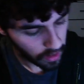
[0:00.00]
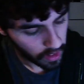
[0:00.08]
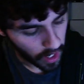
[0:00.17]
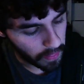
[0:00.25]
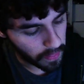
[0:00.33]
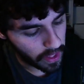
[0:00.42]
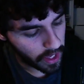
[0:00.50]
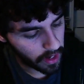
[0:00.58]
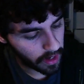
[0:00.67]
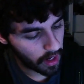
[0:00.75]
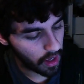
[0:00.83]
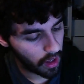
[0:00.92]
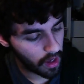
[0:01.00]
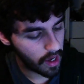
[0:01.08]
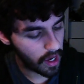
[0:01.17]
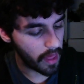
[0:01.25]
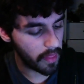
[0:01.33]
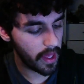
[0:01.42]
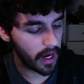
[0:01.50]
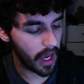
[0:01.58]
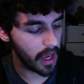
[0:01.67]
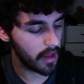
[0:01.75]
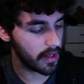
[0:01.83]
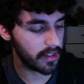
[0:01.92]
And then
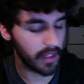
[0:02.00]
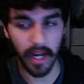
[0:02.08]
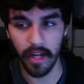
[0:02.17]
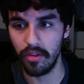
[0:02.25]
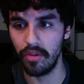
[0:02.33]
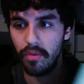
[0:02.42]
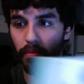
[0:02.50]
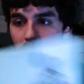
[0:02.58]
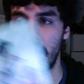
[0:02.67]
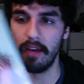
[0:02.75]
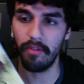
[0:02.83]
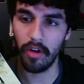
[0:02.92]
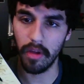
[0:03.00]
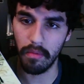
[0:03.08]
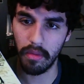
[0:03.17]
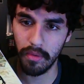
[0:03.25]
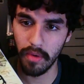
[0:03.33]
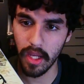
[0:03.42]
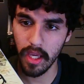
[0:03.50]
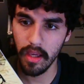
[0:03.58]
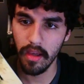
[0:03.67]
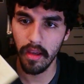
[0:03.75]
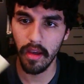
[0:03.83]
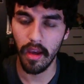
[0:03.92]
I decided to buy Volume 3,
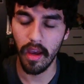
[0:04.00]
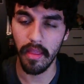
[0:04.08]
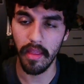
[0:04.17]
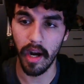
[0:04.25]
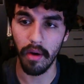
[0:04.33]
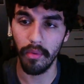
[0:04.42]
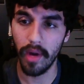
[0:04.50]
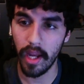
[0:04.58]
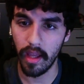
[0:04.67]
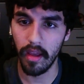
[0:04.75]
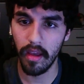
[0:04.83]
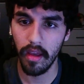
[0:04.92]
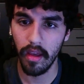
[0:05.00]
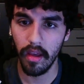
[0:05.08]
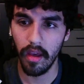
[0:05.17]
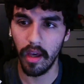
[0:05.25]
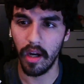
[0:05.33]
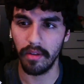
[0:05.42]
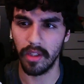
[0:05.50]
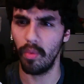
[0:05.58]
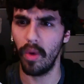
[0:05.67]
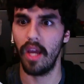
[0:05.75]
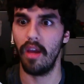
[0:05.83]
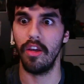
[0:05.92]
and then I read it, and I was like,
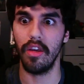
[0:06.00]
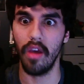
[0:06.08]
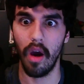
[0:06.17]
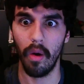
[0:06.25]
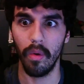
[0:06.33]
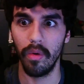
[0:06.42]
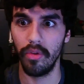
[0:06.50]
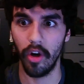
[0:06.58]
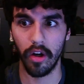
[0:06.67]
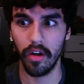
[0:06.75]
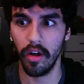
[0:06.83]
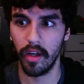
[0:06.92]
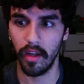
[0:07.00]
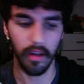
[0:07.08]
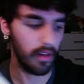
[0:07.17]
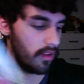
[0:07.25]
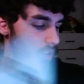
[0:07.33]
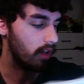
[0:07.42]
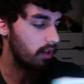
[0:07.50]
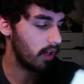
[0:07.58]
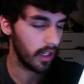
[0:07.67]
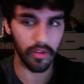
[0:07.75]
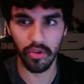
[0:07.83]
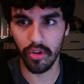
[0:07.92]
wait, yo, they're cooking
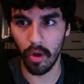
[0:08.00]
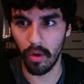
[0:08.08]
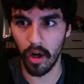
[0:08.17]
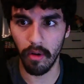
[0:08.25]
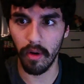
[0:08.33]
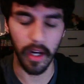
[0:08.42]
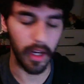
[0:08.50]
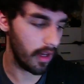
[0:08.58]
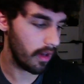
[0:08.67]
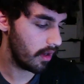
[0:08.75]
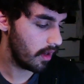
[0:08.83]
so hard right now.